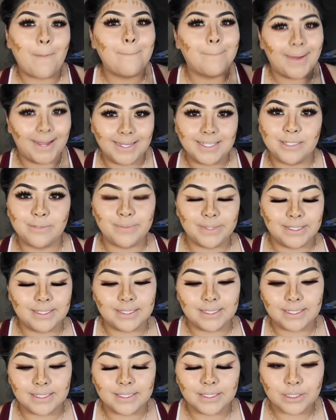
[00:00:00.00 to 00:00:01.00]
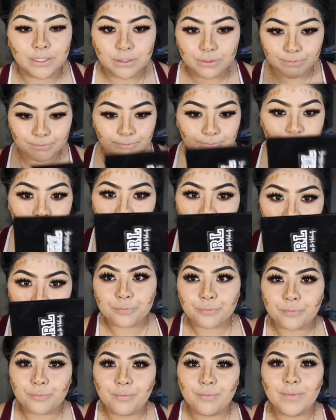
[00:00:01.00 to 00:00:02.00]
mind your business.
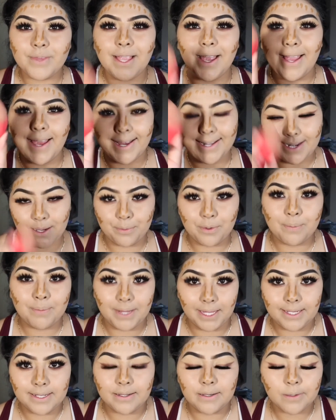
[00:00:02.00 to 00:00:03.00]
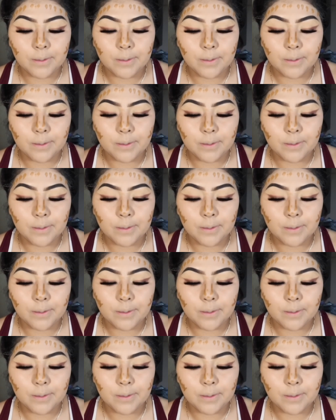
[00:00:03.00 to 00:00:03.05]
And now we blend.